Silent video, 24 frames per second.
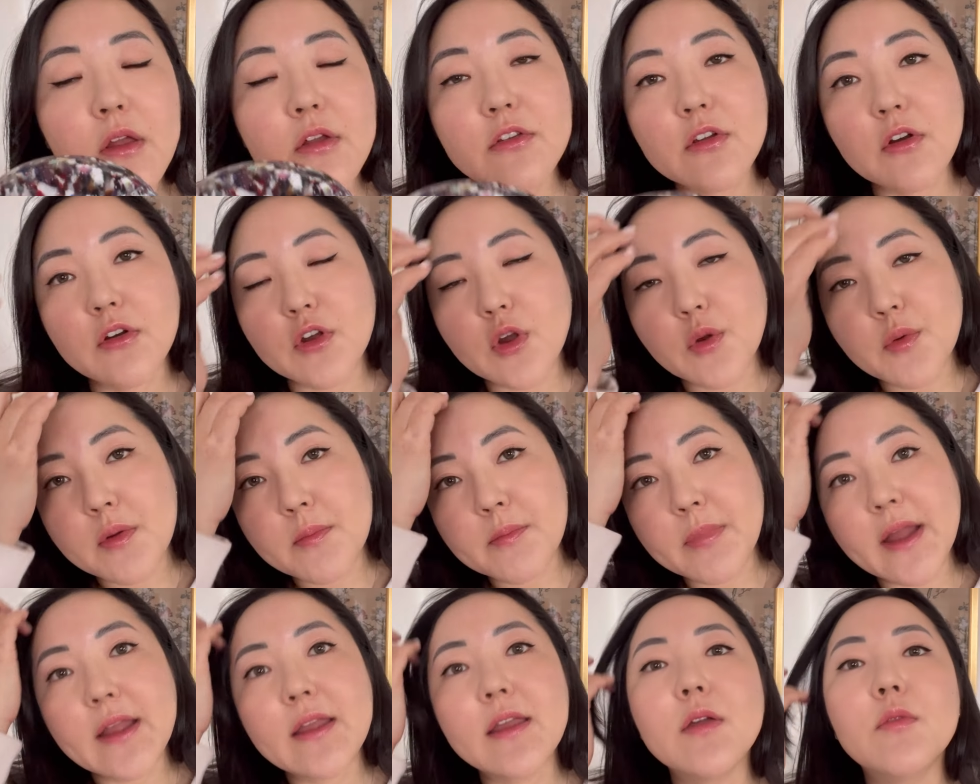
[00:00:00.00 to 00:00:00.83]
So I'll go in
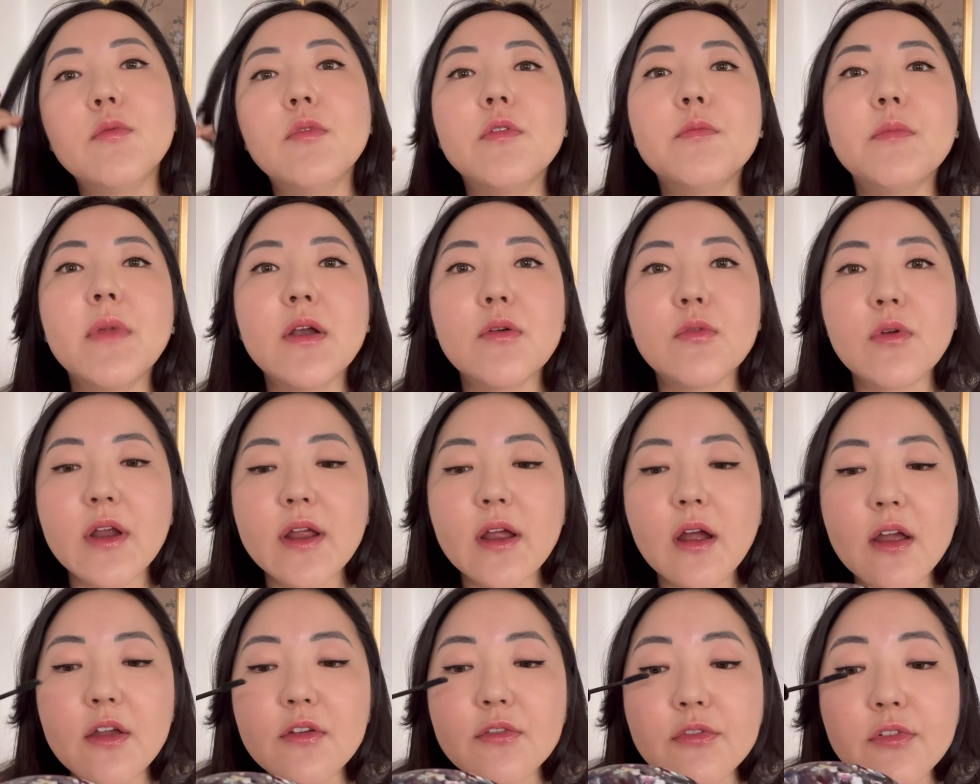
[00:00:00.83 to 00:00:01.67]
back in with my right
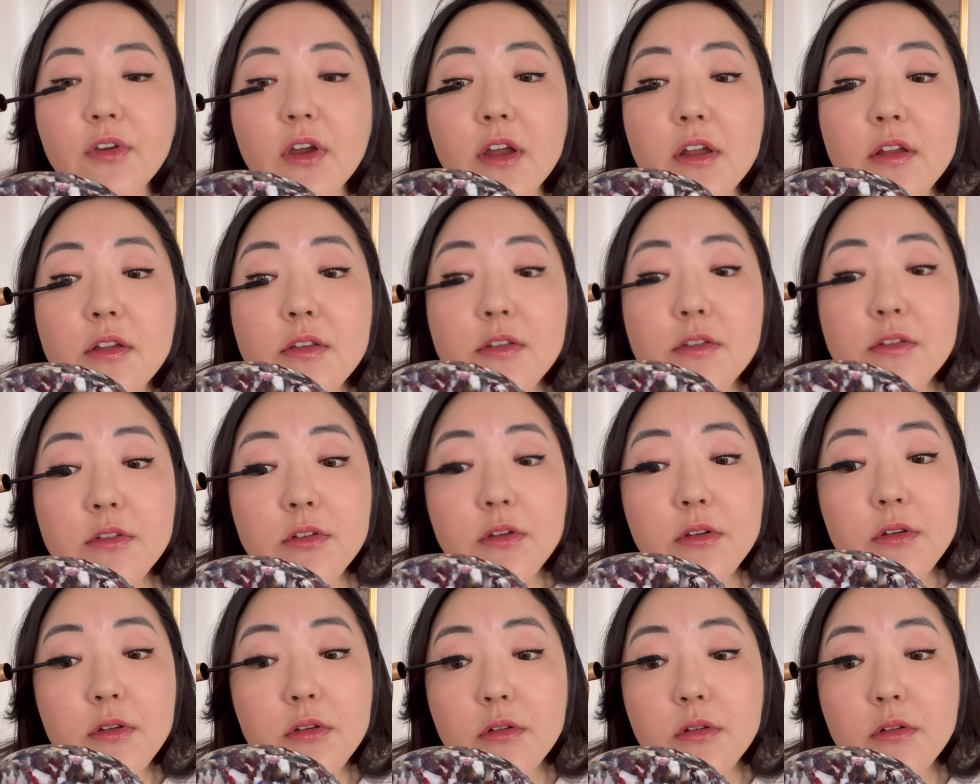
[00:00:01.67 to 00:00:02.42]
eye first.